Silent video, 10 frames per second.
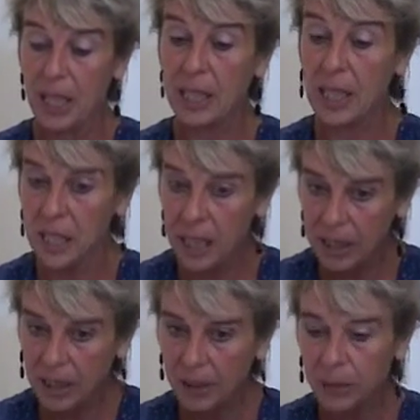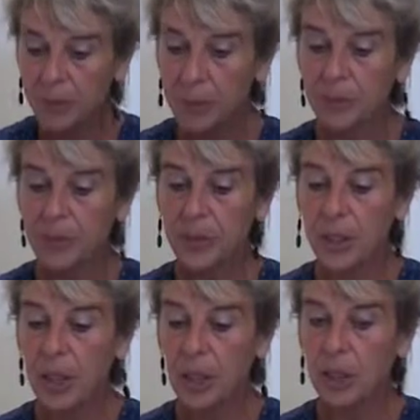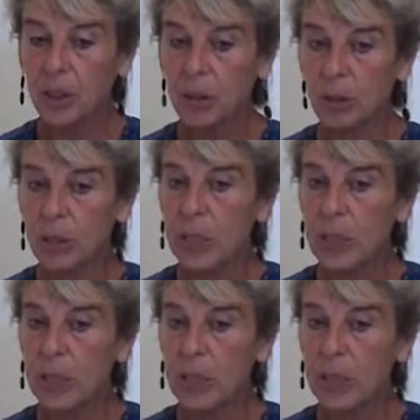And then later, uh,